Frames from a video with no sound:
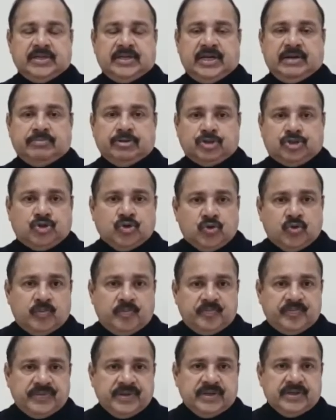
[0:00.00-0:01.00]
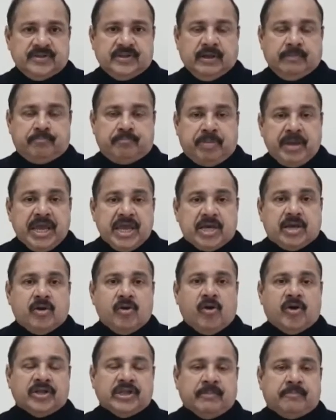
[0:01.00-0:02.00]
Number two, the peak
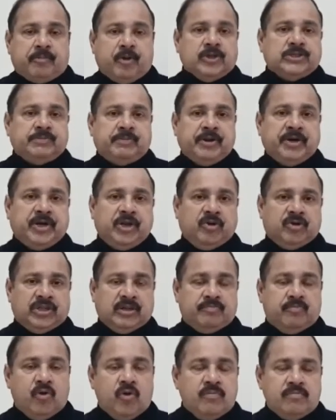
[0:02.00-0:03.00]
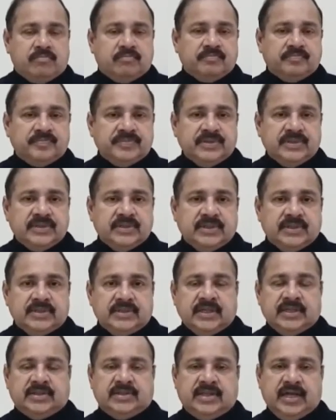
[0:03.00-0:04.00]
or the prosperity or the boom.
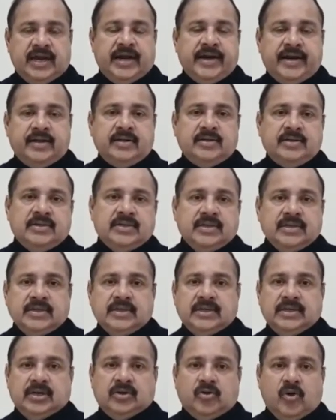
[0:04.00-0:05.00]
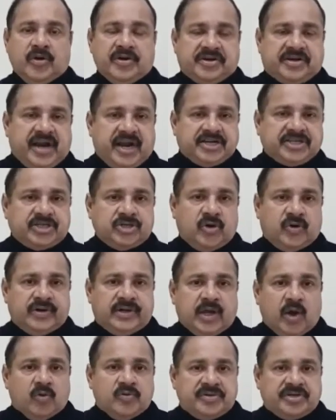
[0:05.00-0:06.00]
The third, contraction or
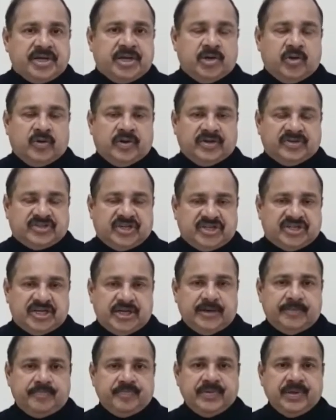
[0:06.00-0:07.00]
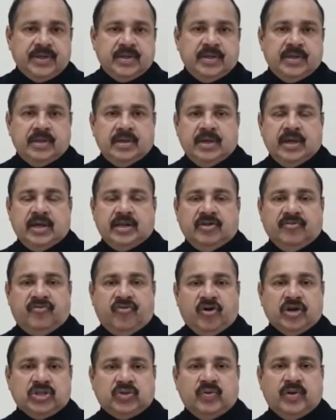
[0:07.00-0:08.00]
downturn or recession. And the
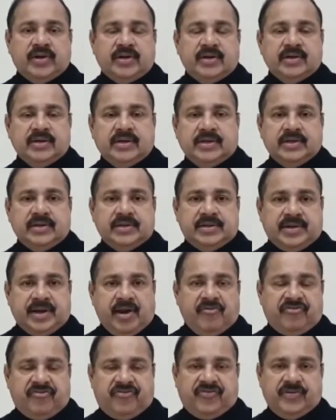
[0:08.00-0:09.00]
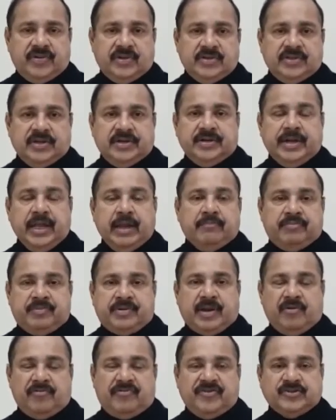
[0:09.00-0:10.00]
fourth one, trough. The deep
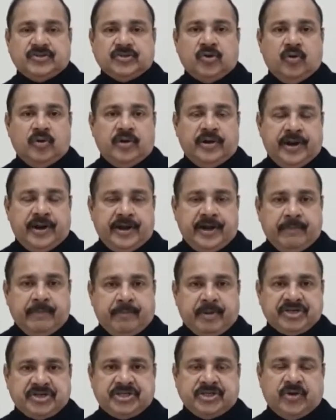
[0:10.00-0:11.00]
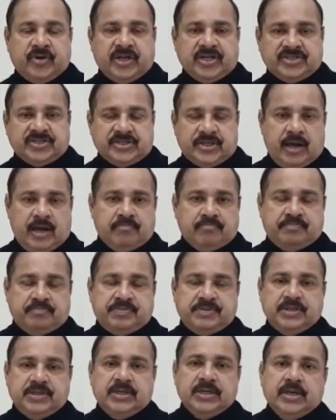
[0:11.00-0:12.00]
trough is called a depression or a slump.
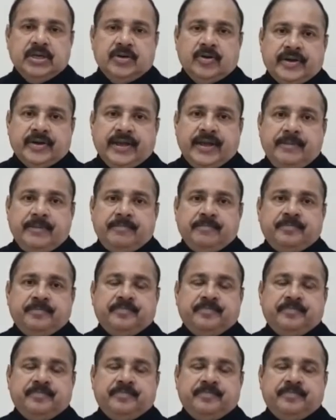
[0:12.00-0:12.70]
Okay?